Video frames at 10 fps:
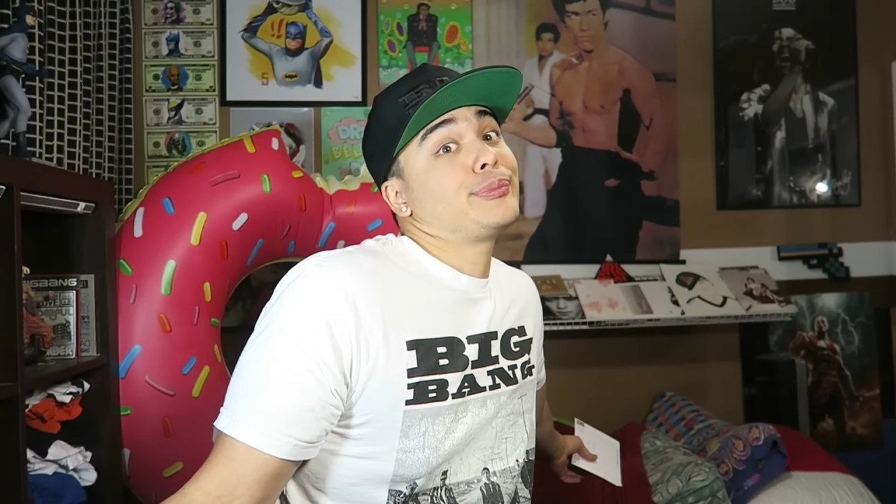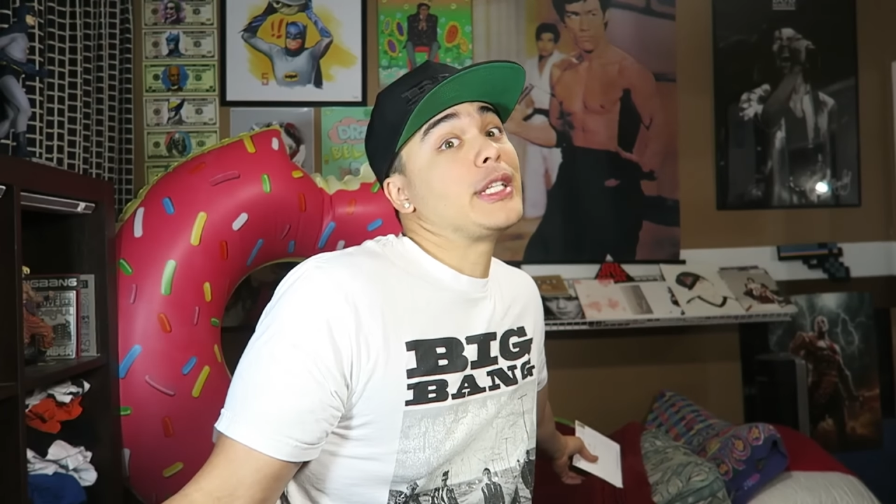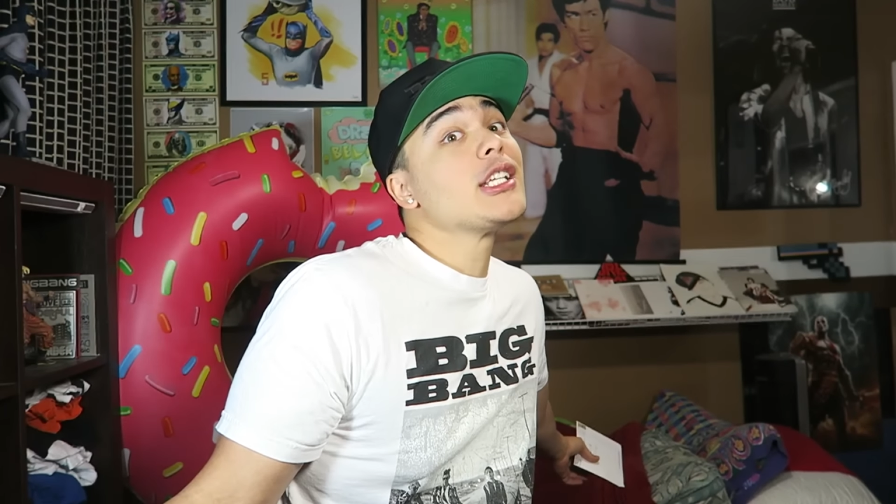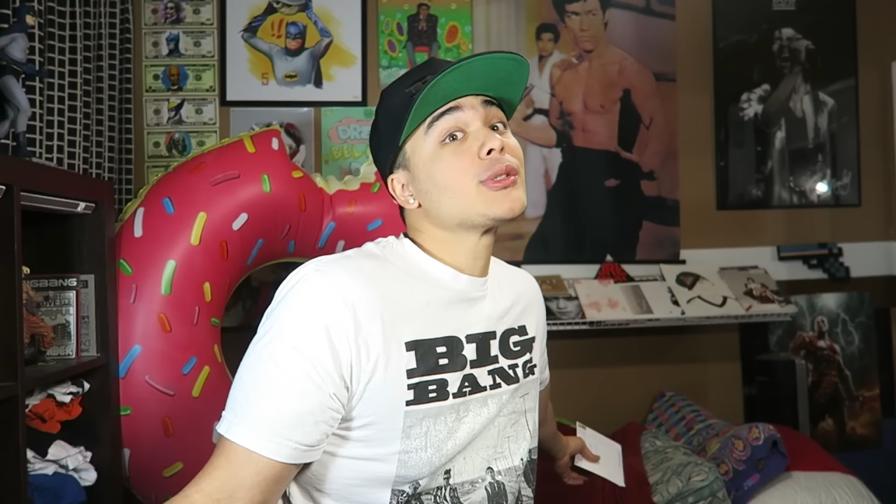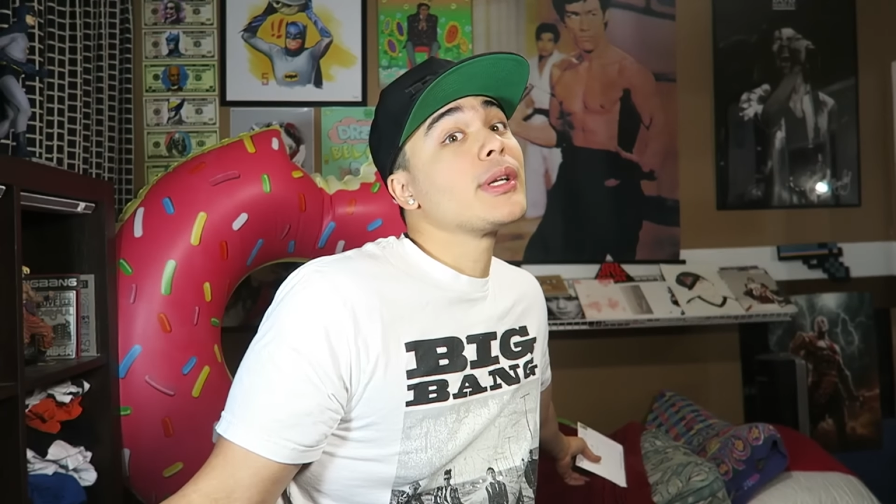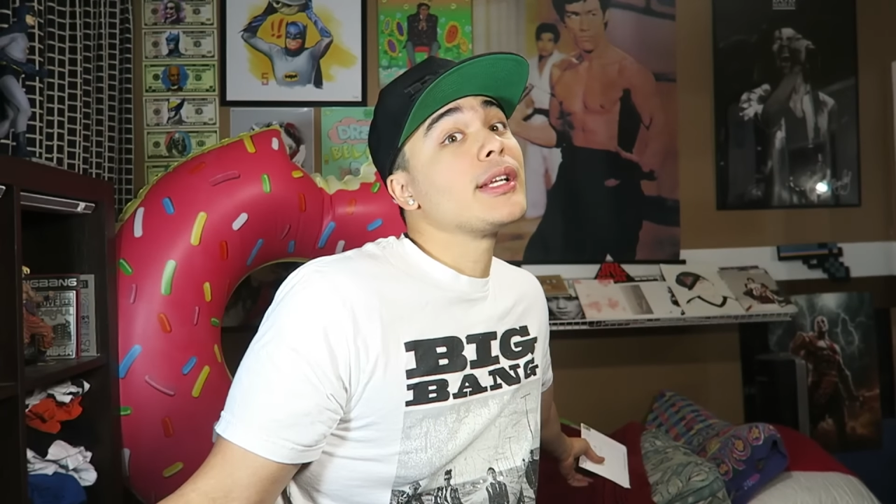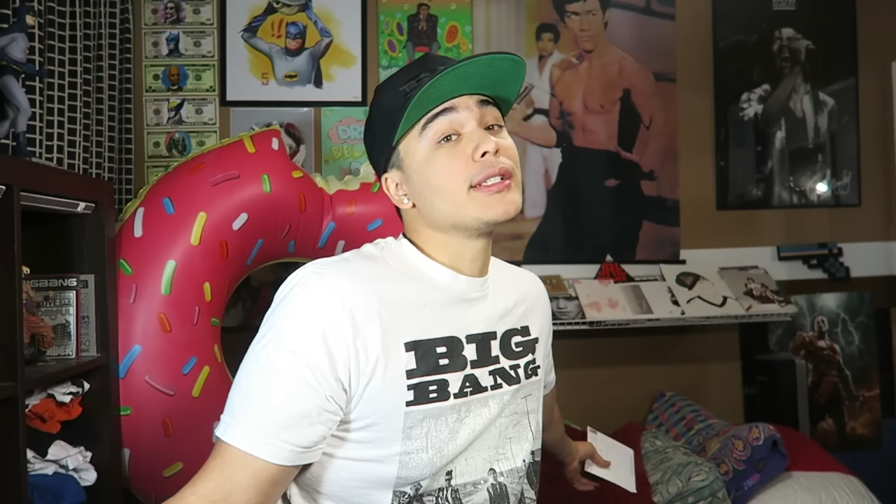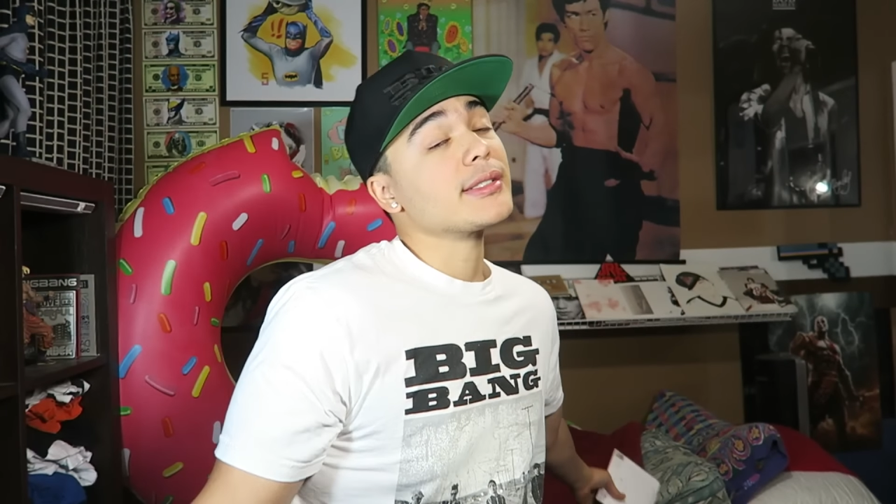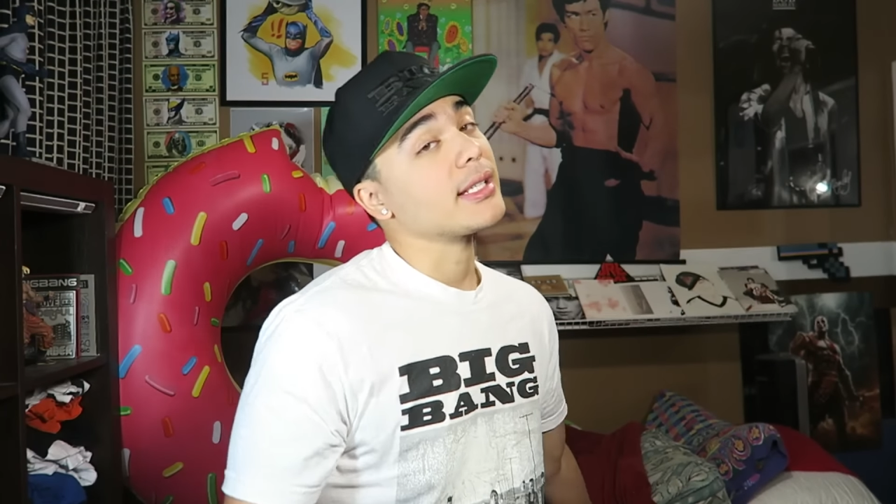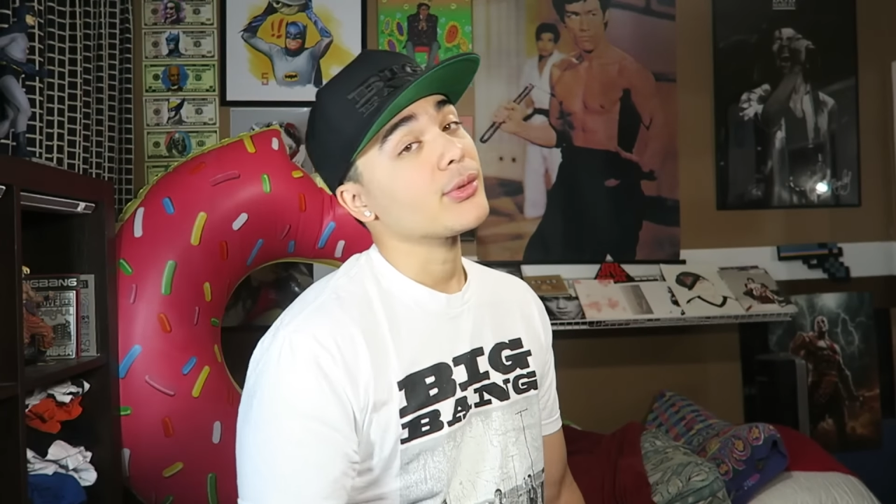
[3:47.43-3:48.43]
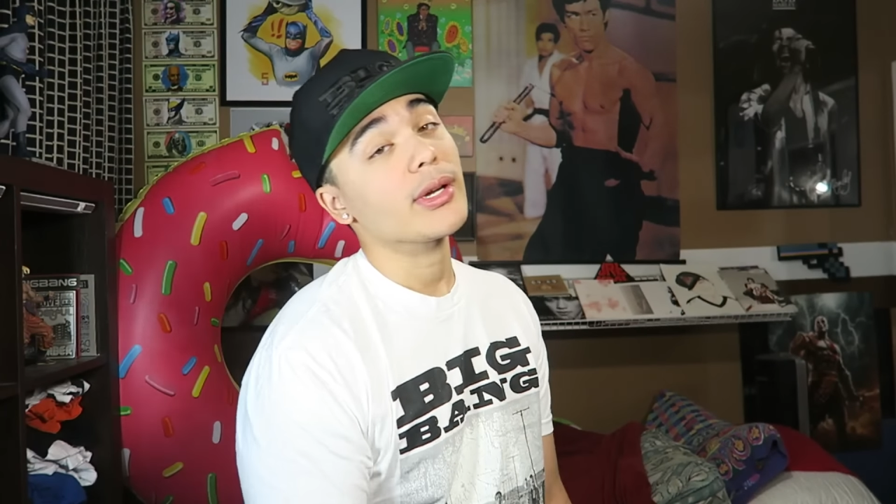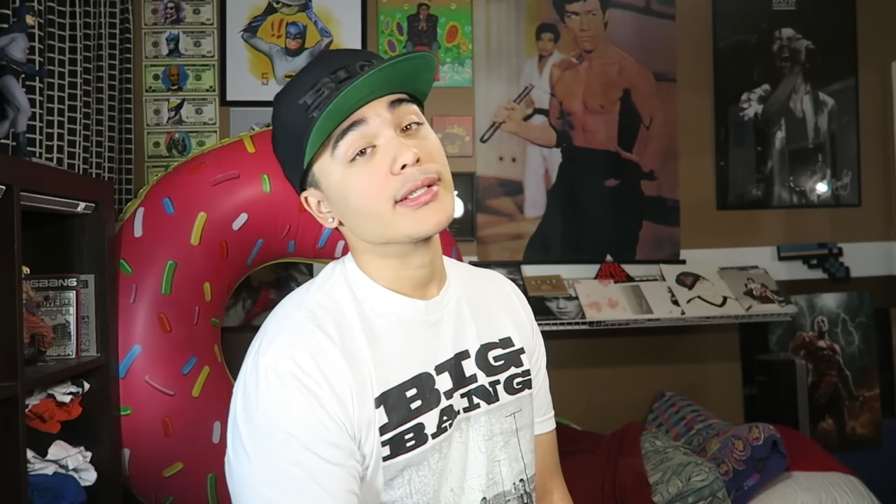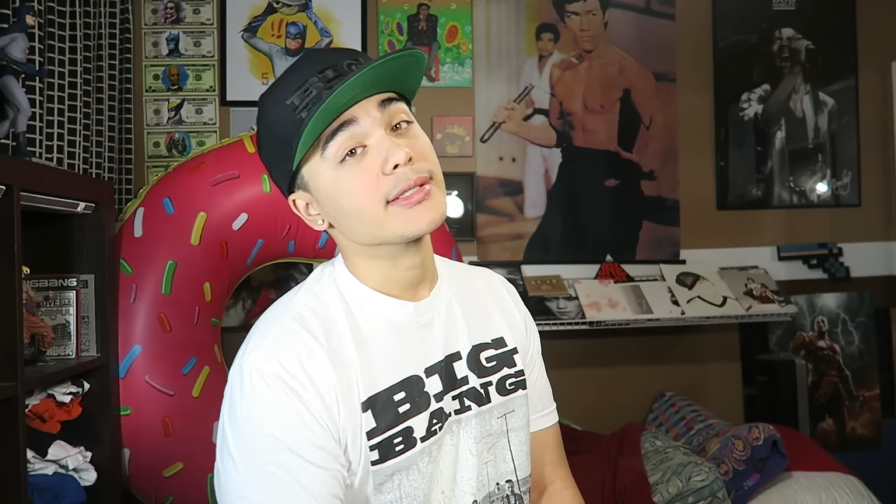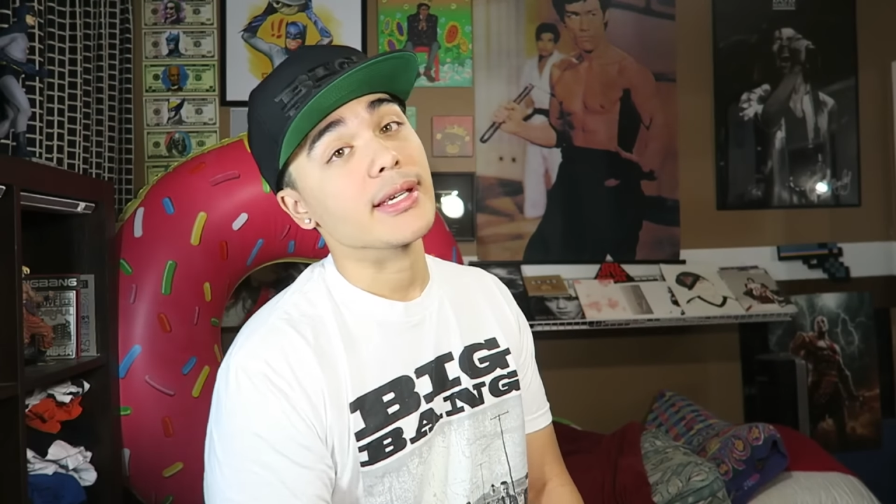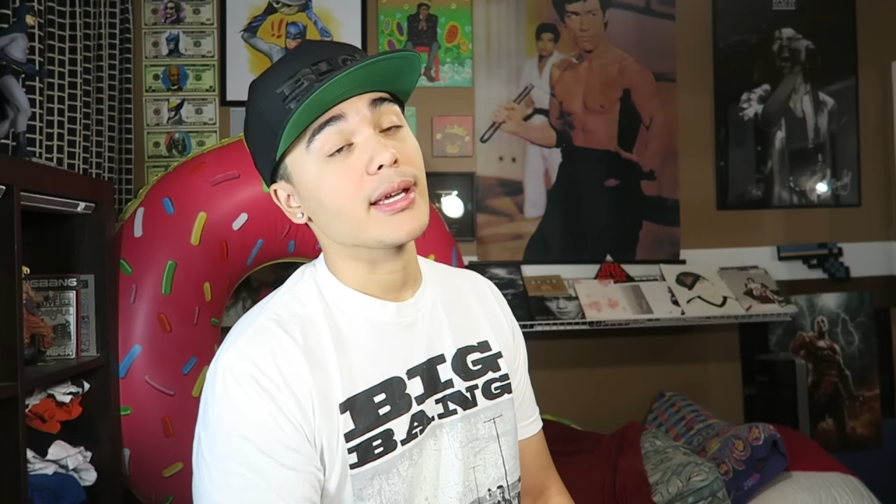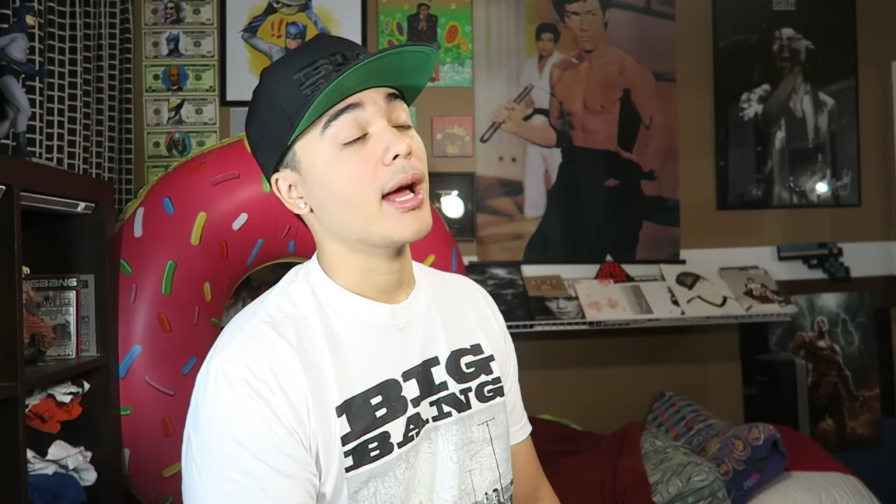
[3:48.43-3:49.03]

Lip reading: It is what it is. That's what I can say.